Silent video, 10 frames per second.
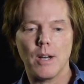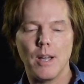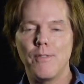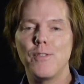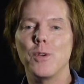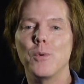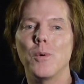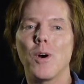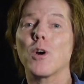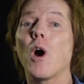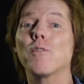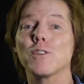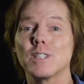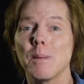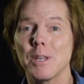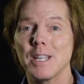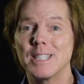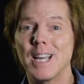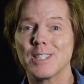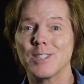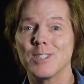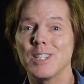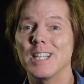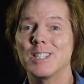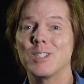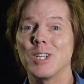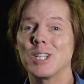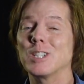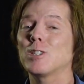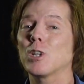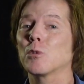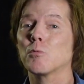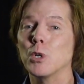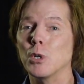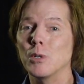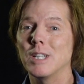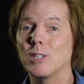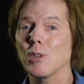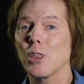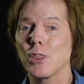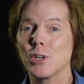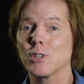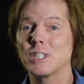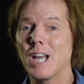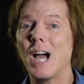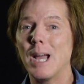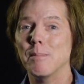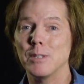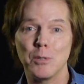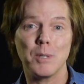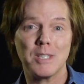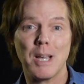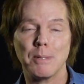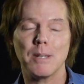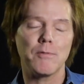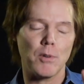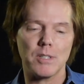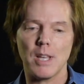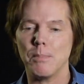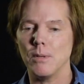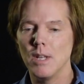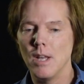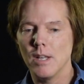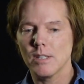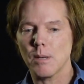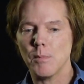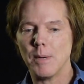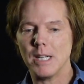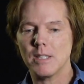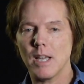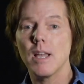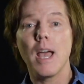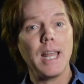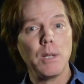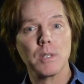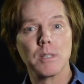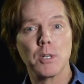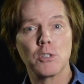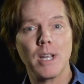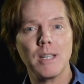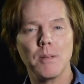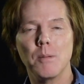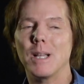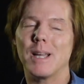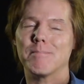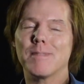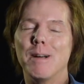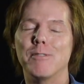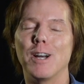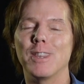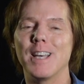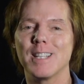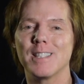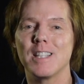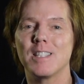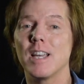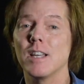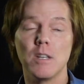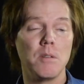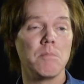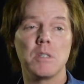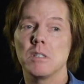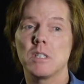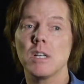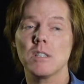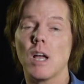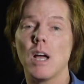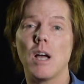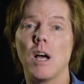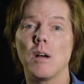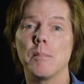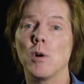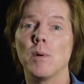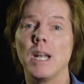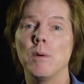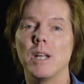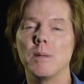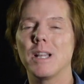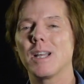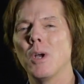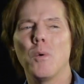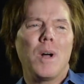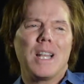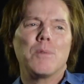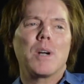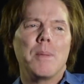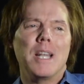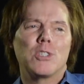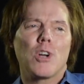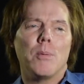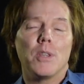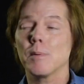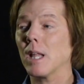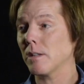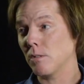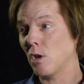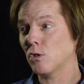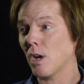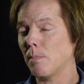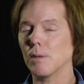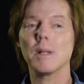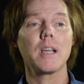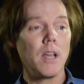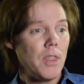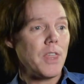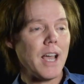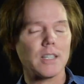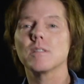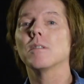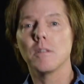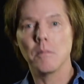if you are offered something in Texas, it's considered rude until the third time to accept it. For example, someone might say, hey, do you want something to drink? You'd be like, I'm fine, thanks. They'd say, seriously, I'm going anyway. And you'd be like, well, I don't want to be any trouble. They were like, no trouble. You'd be like, thanks.